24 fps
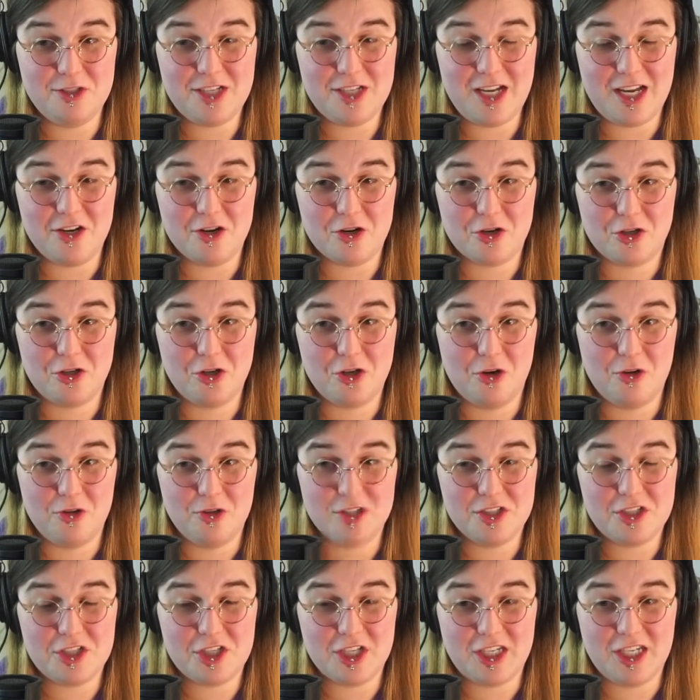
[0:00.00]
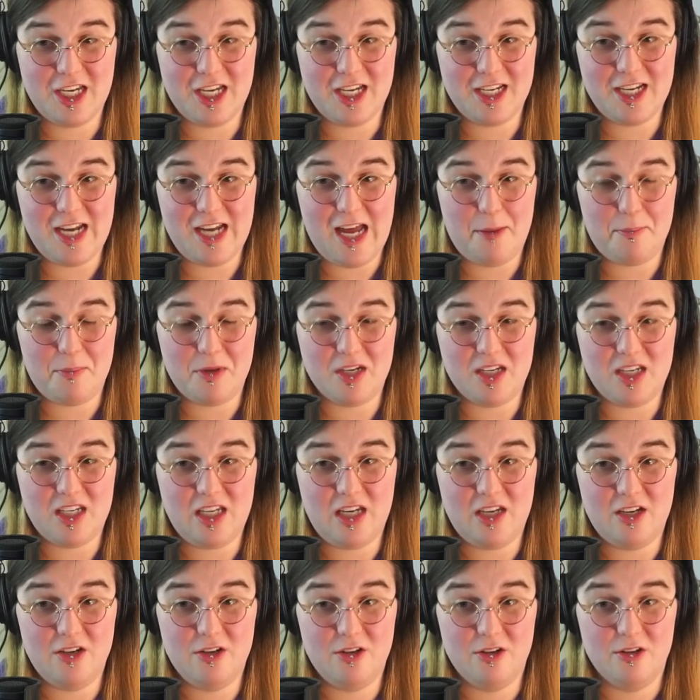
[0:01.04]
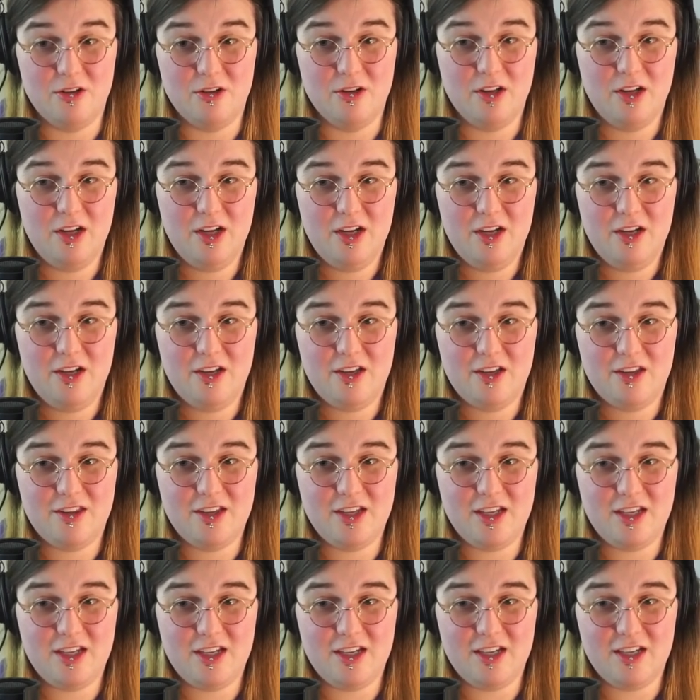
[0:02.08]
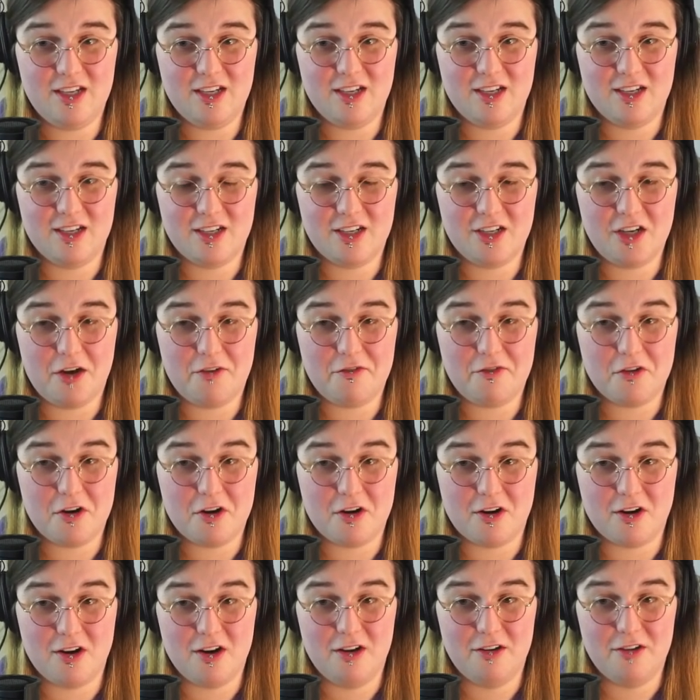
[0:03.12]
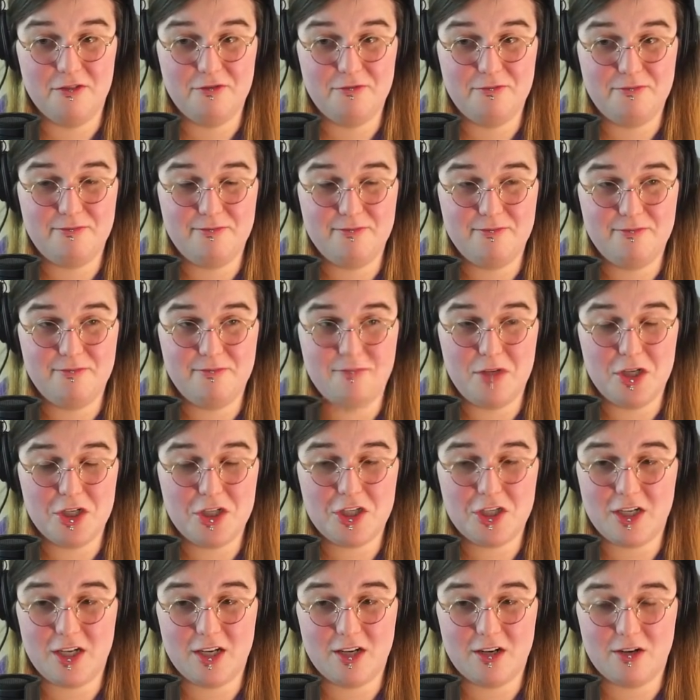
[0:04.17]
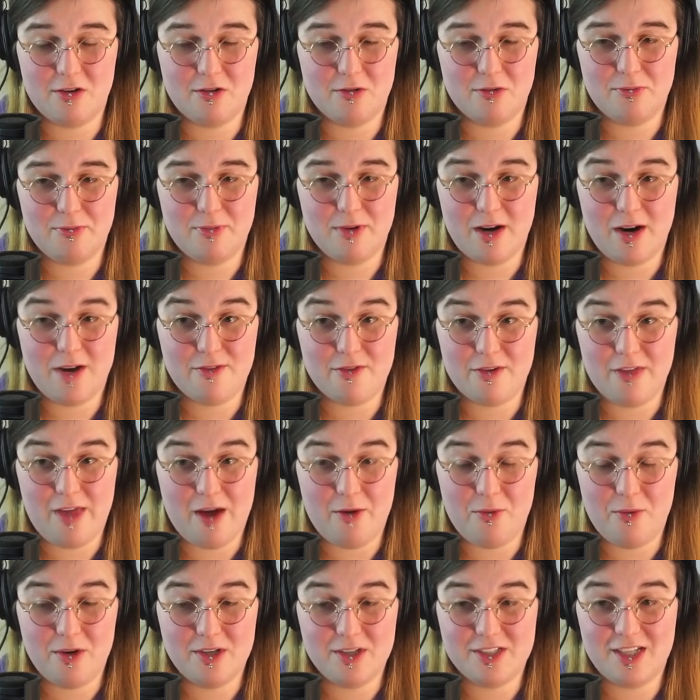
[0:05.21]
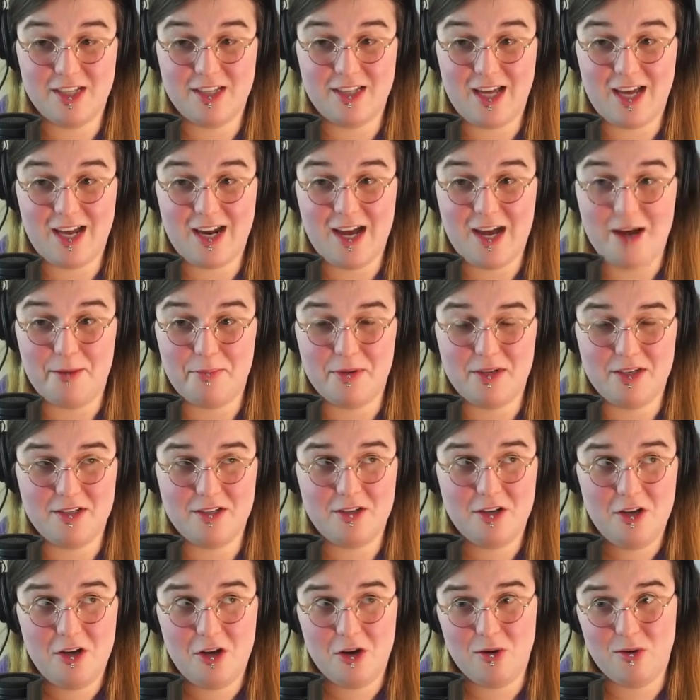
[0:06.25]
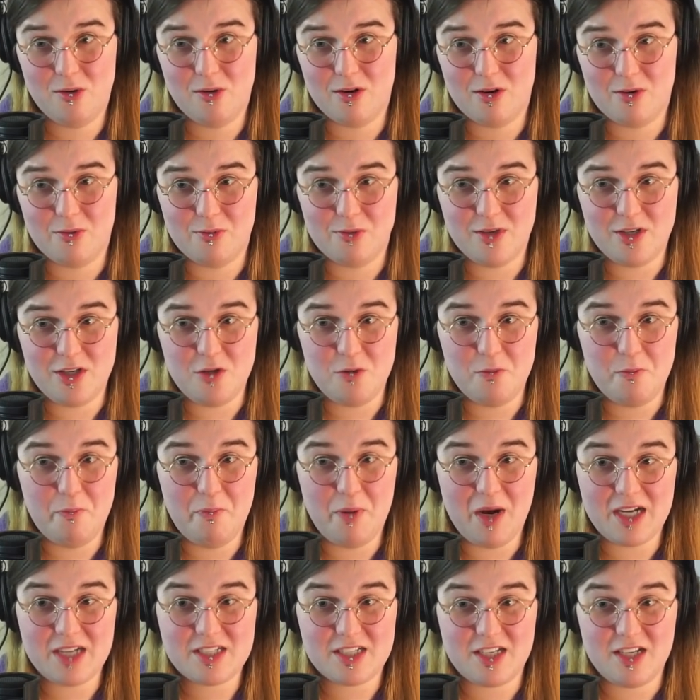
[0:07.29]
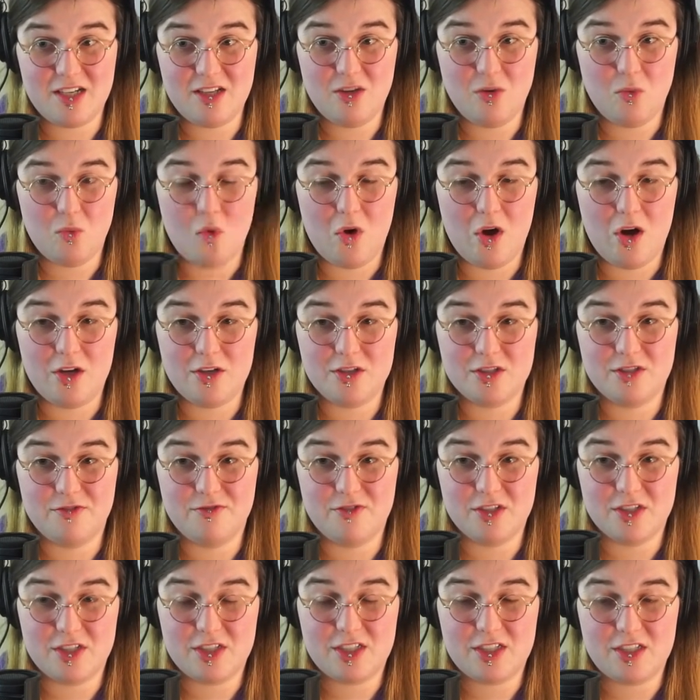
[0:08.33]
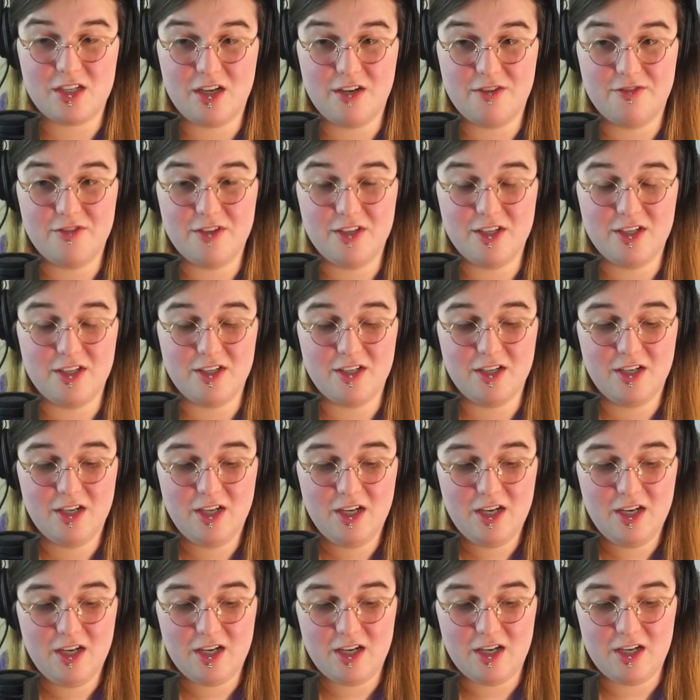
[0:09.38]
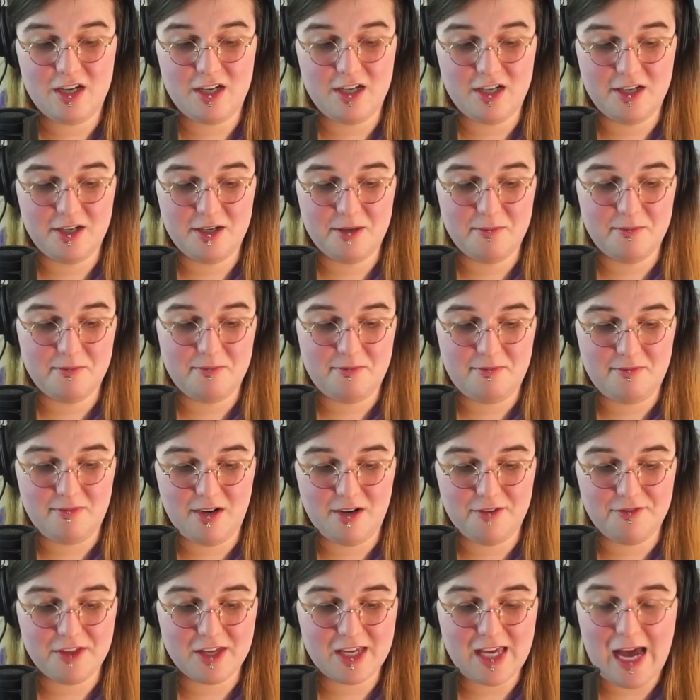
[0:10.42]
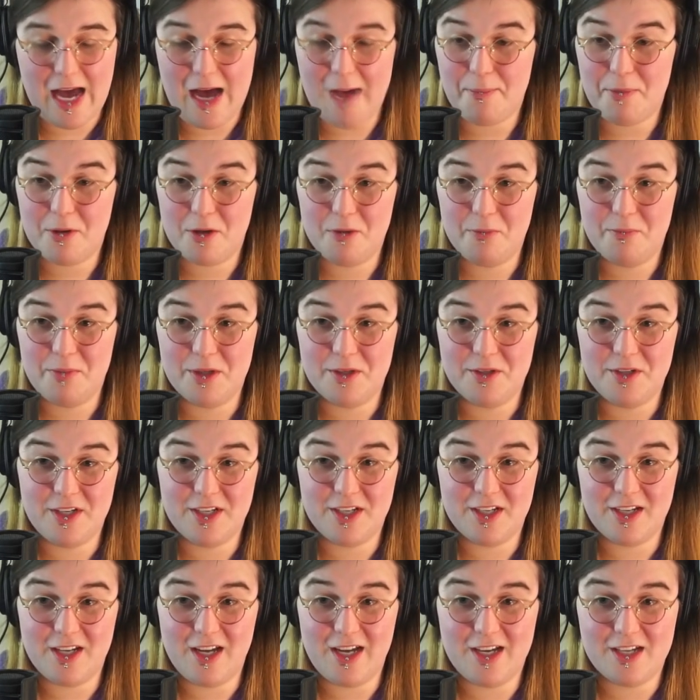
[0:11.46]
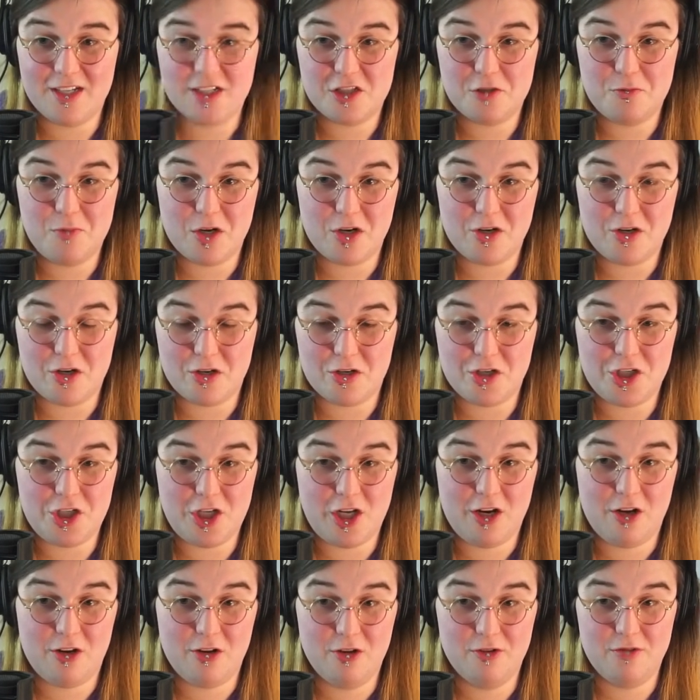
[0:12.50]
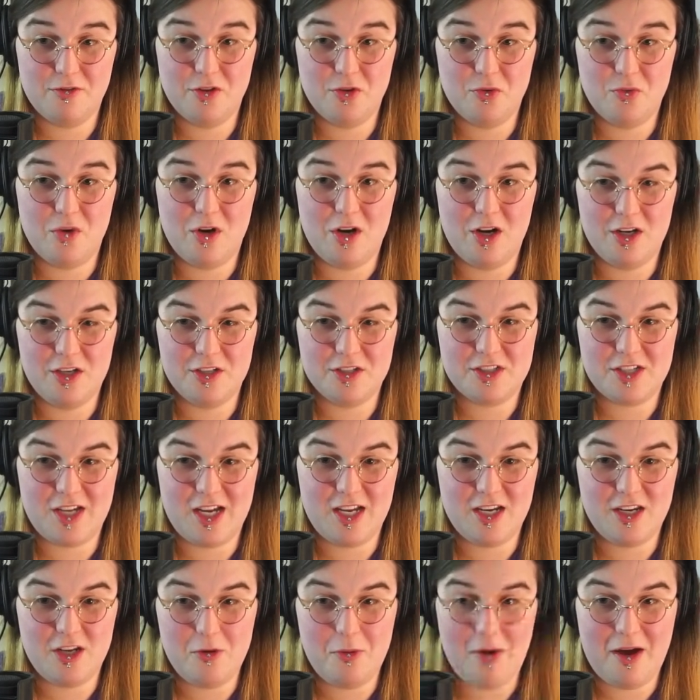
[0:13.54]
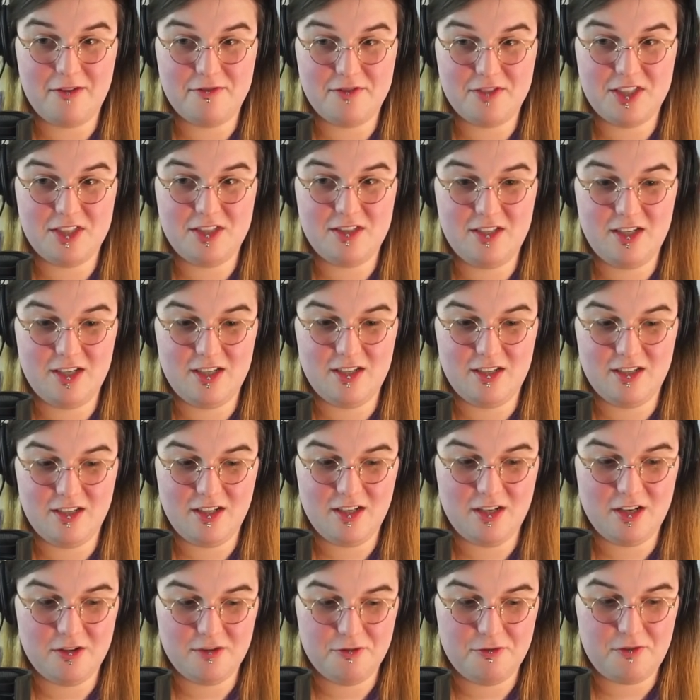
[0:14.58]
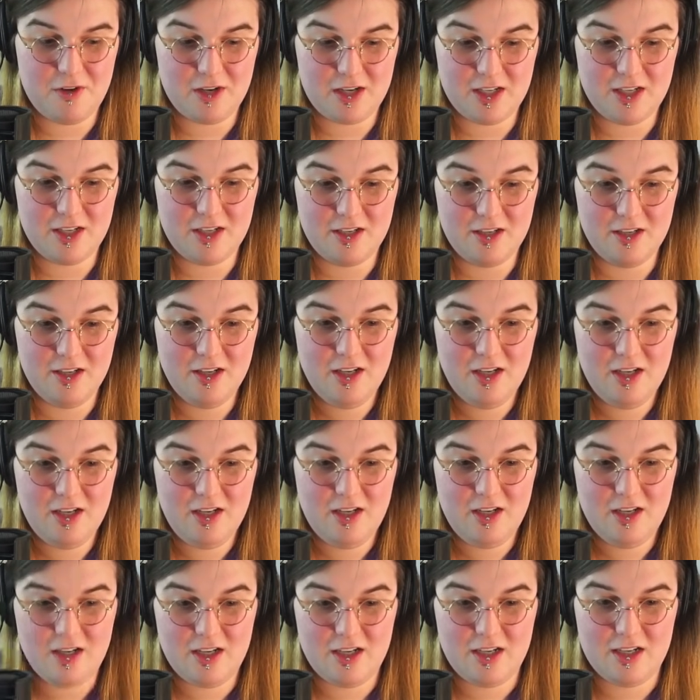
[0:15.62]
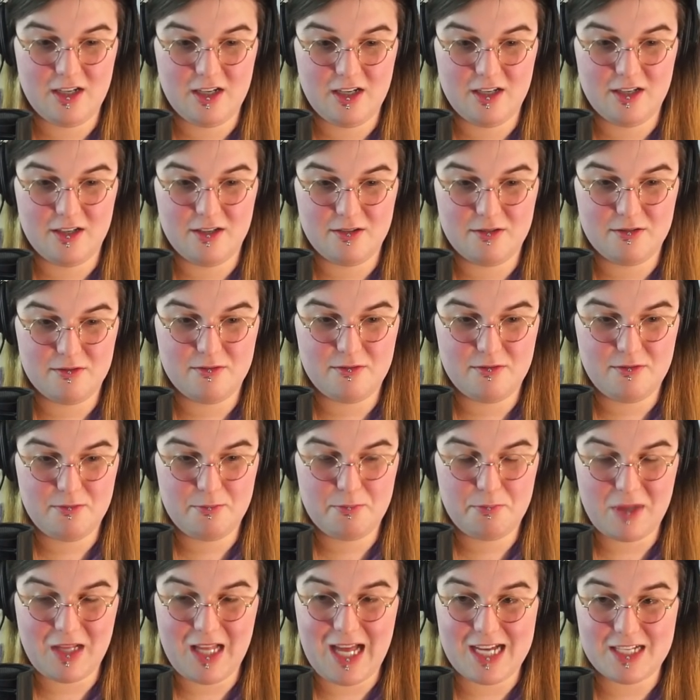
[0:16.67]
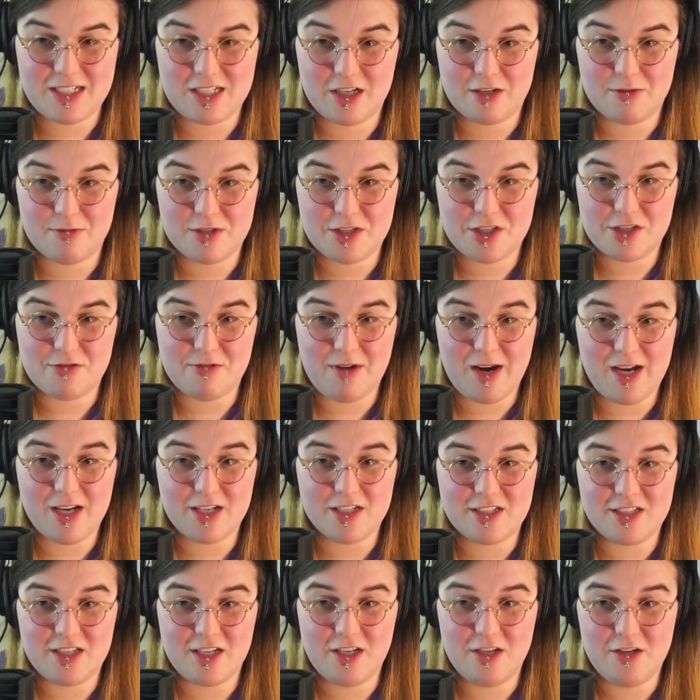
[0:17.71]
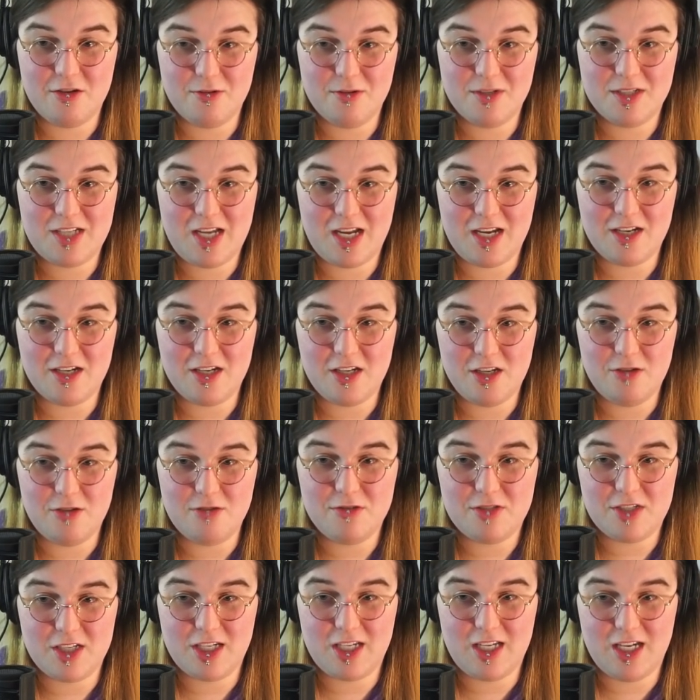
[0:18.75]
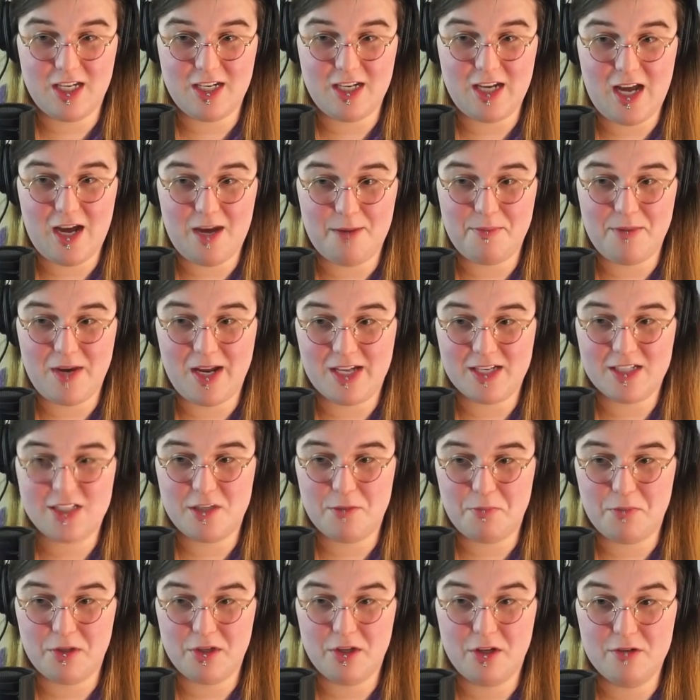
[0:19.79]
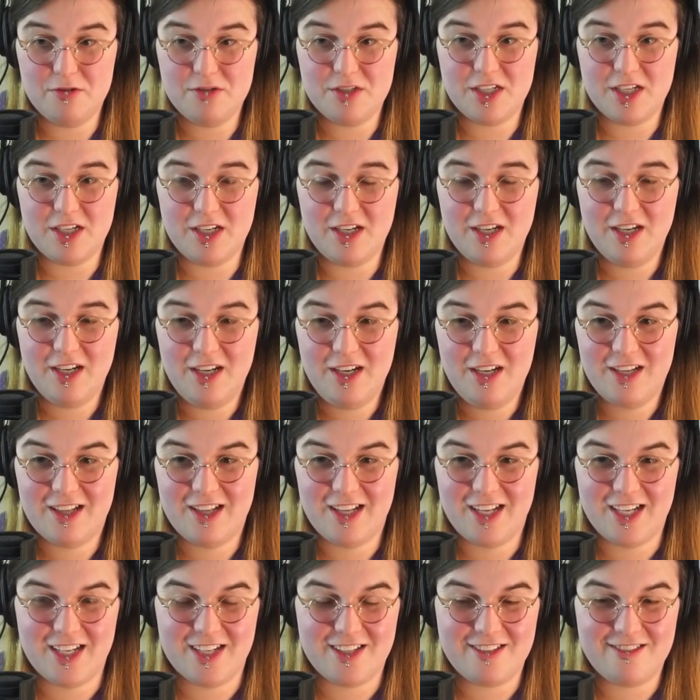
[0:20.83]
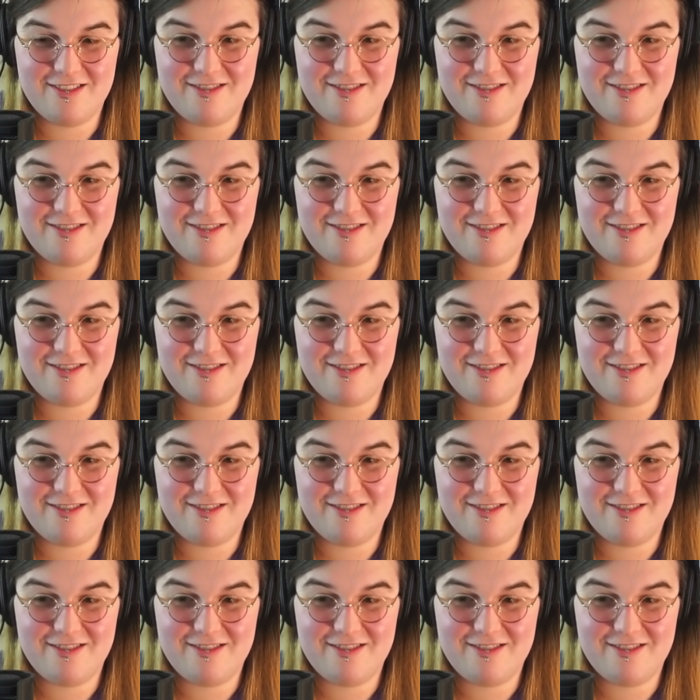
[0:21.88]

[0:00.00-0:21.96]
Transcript: and your goal is to kidnap and kill the uh, governor of Michigan or wherever that was that that happened, or when you bust in the walls of the of the um, of the Capitol building and smear your shit all over the walls, and you have uh, you know fucking uh, plastic restraints that you intend to use to kidnap Nancy Pelosi. Like,